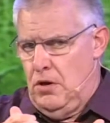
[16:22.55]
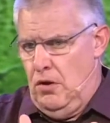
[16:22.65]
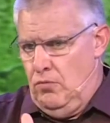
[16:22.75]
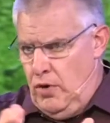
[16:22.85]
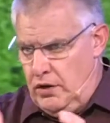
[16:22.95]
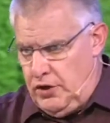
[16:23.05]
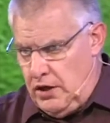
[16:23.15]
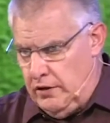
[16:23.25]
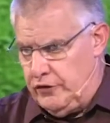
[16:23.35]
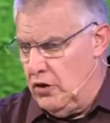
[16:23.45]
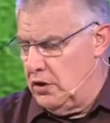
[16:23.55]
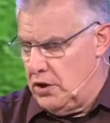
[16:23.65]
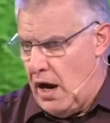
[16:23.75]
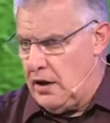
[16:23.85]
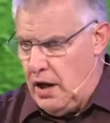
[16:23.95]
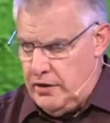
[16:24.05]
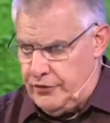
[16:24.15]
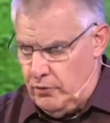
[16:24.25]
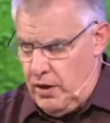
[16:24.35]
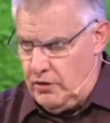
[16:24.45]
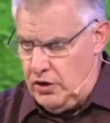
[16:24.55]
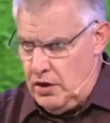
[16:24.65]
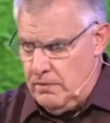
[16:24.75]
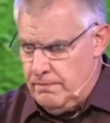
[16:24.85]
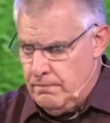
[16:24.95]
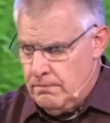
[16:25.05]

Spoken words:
renting is good, guidelines for renting.